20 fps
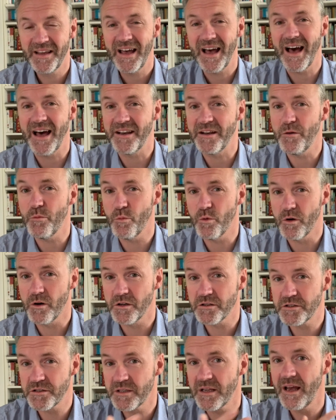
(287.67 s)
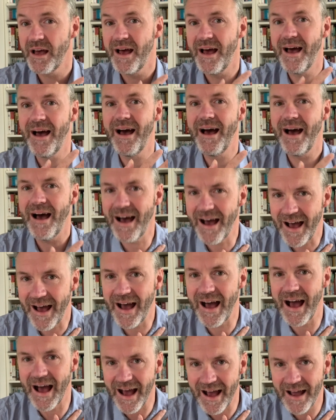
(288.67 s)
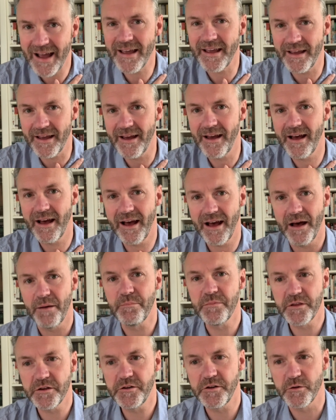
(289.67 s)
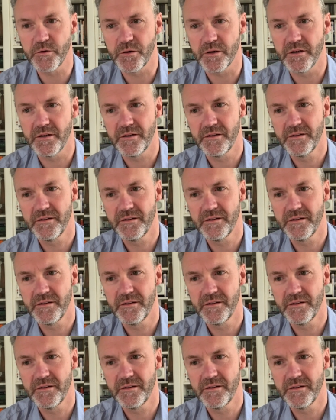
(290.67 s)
And it was, I am the door.